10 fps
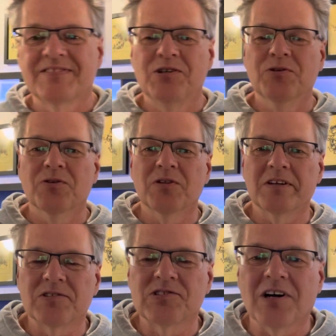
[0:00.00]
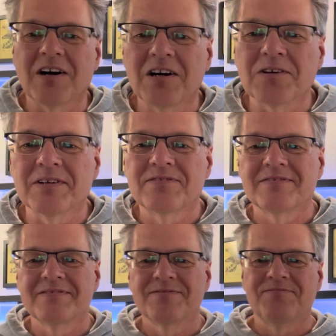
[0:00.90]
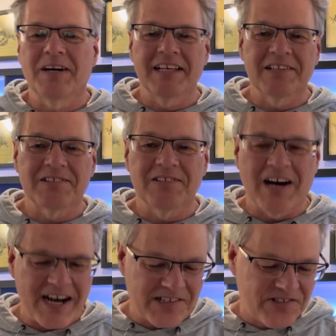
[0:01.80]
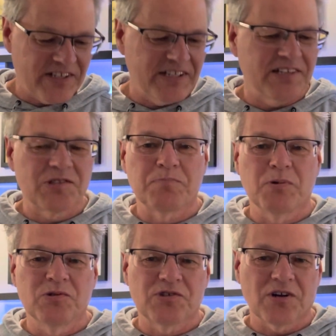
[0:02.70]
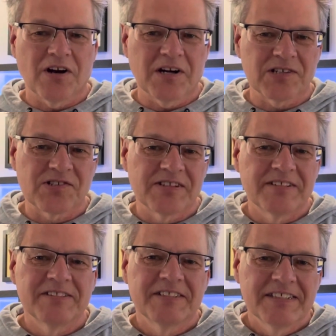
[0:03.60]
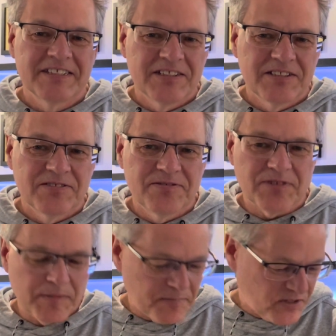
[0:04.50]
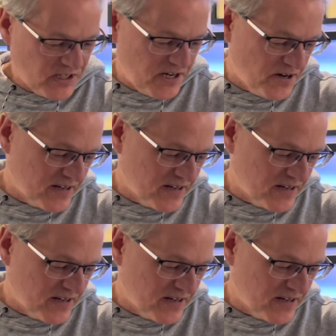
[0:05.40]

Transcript: cool little song with funny little lines, and it's Boots or Hearts, From Up to Here.